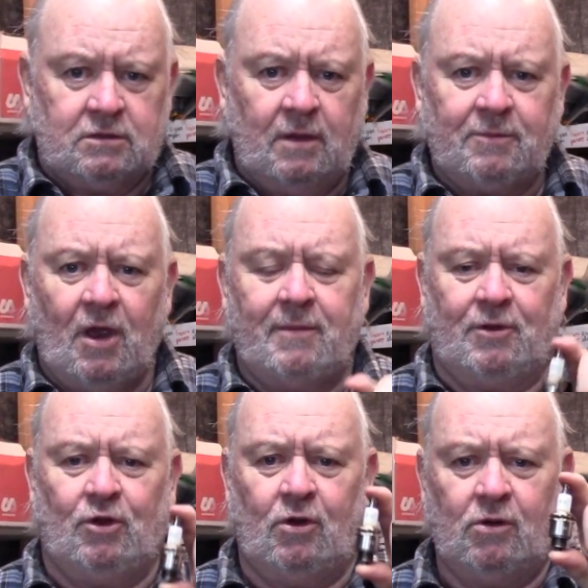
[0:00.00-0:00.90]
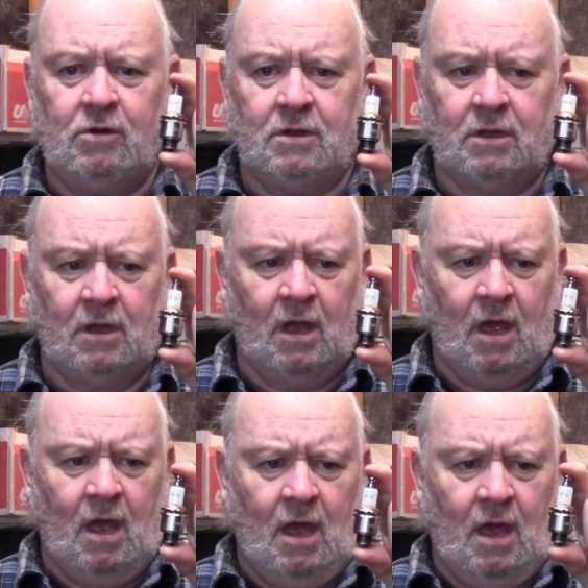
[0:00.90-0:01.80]
some time ago,
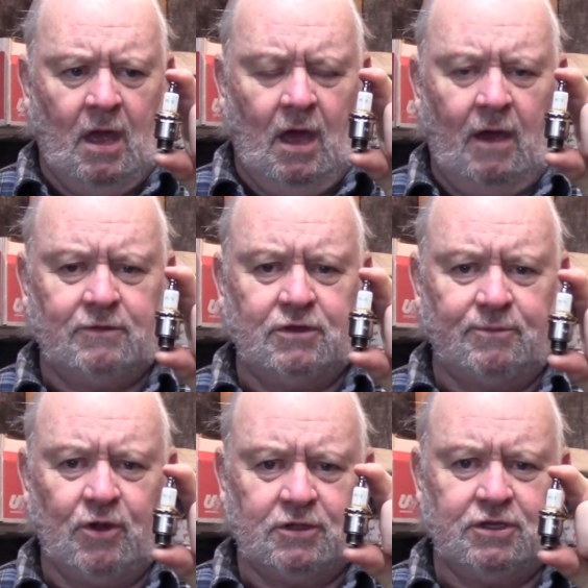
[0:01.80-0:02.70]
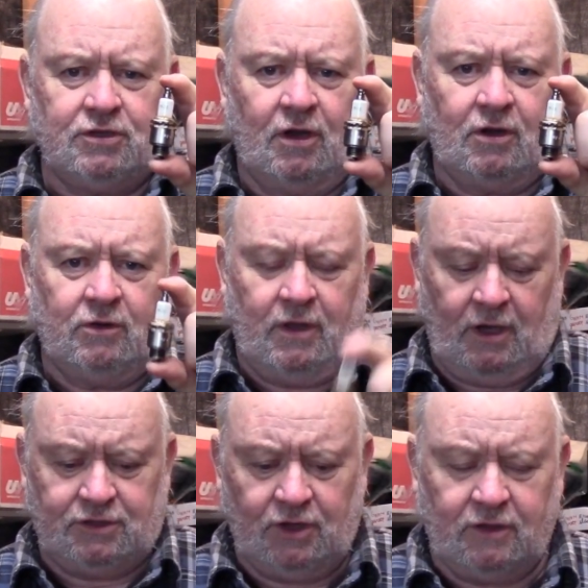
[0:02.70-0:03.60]
I was in Prince's Auto
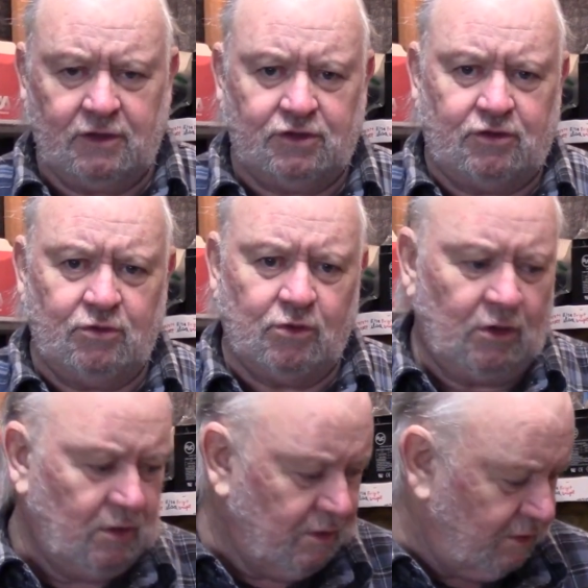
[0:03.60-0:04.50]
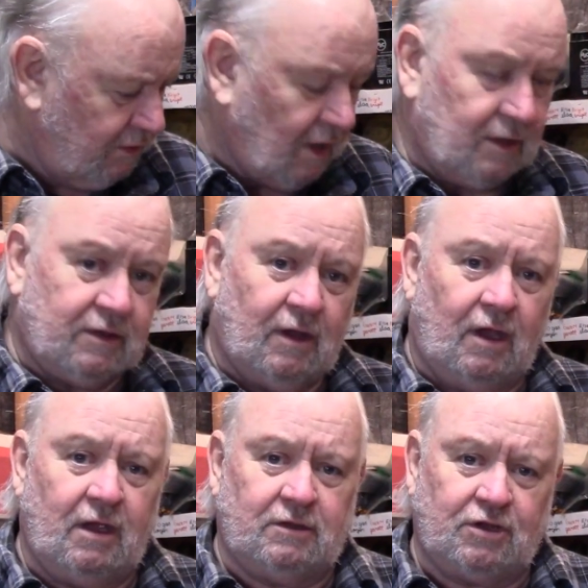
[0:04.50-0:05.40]
and I saw this tool that
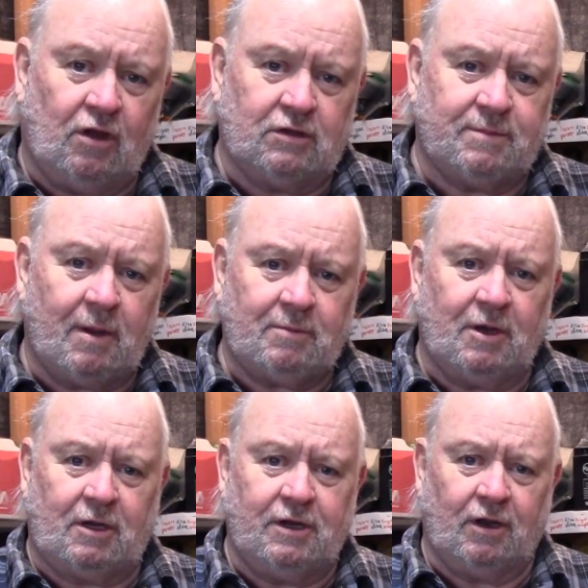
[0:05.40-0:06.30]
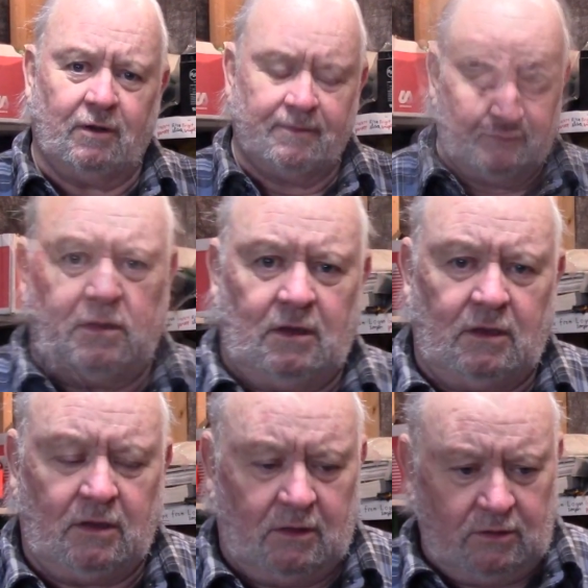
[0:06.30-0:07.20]
it's called a spark plug cleaner.
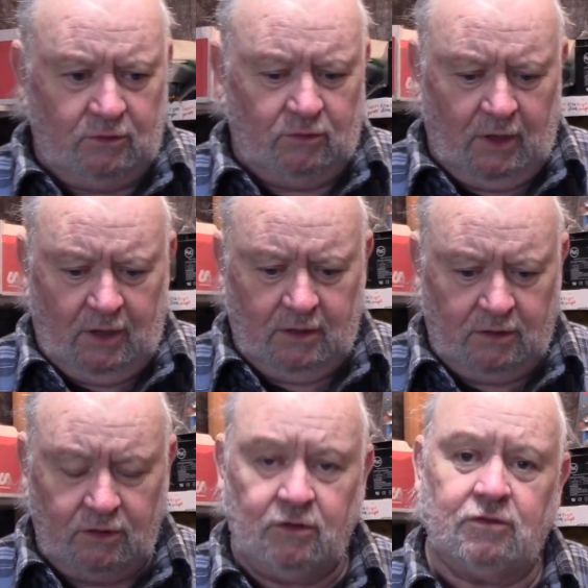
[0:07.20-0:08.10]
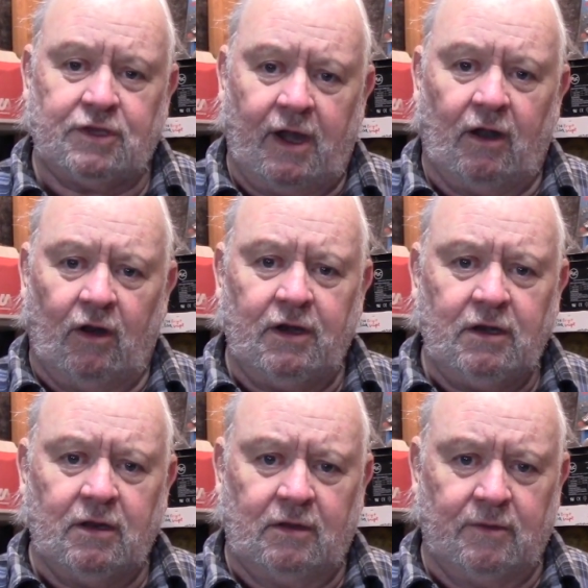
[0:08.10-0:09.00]
You use air on
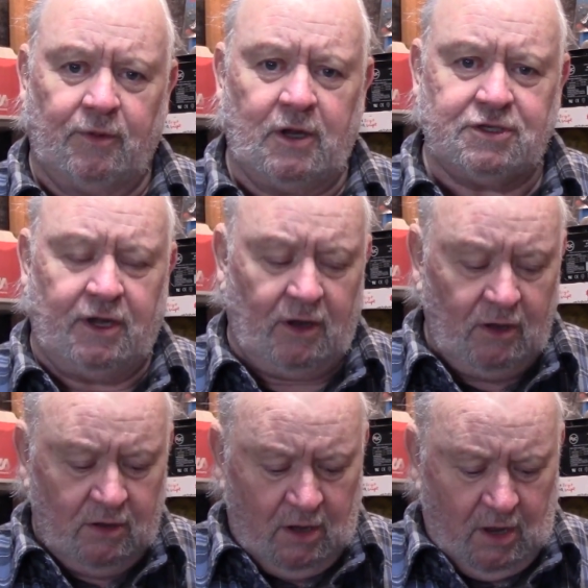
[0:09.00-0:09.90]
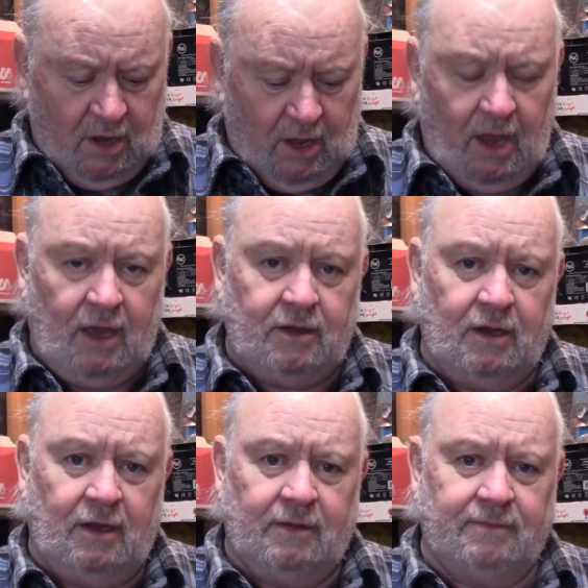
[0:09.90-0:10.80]
it, compressed air, and
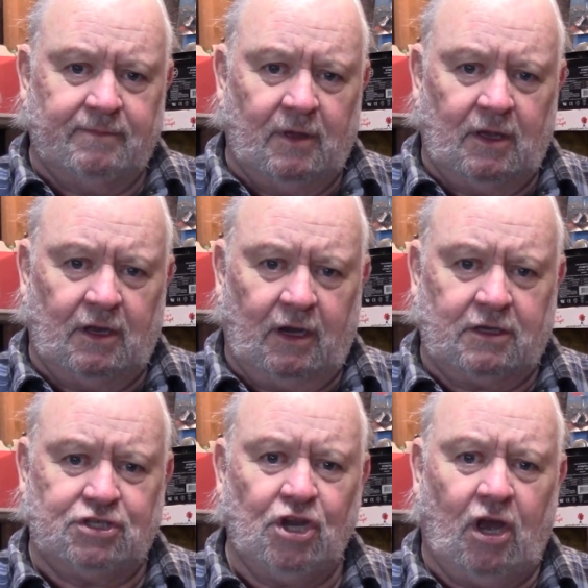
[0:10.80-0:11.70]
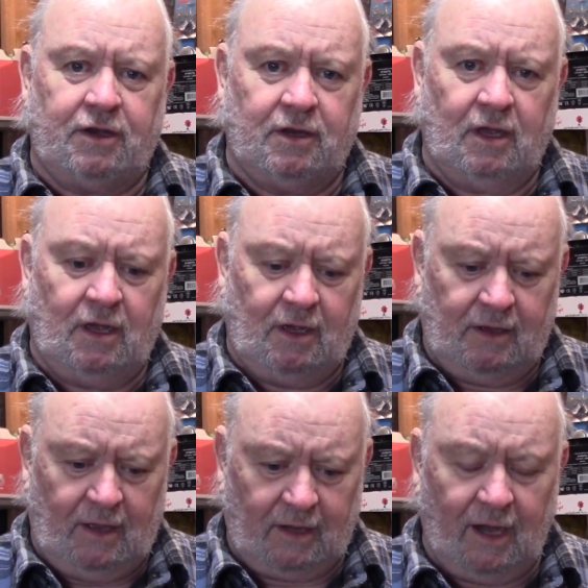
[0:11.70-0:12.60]
like a shot,
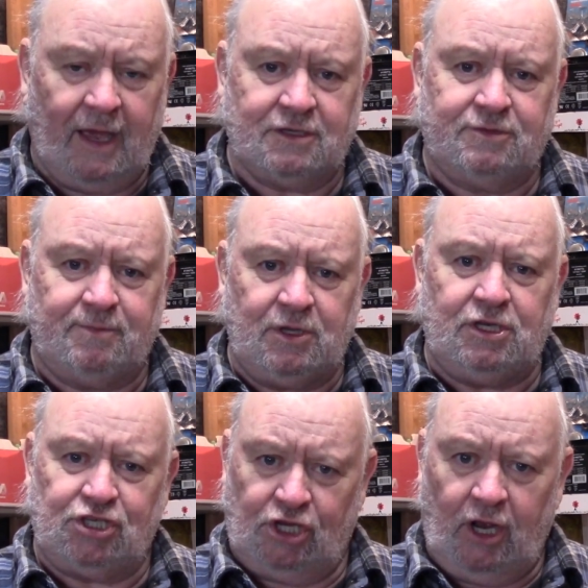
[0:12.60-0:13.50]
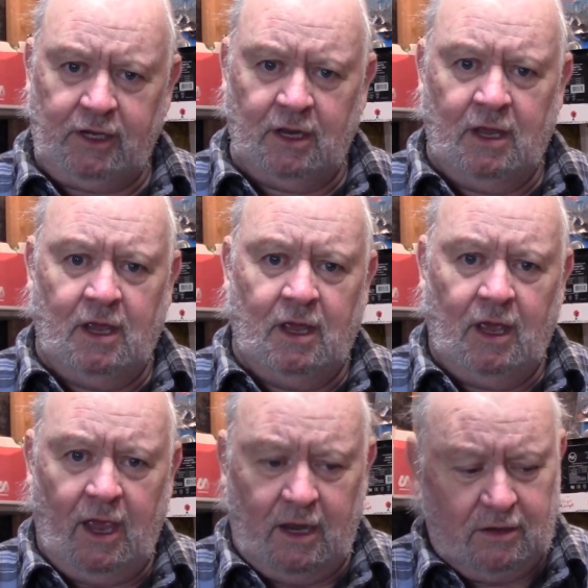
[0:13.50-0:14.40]
a glass bead shot,
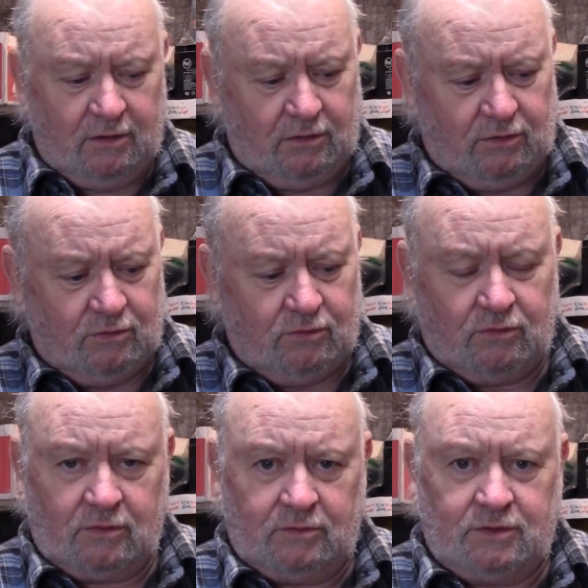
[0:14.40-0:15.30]
and you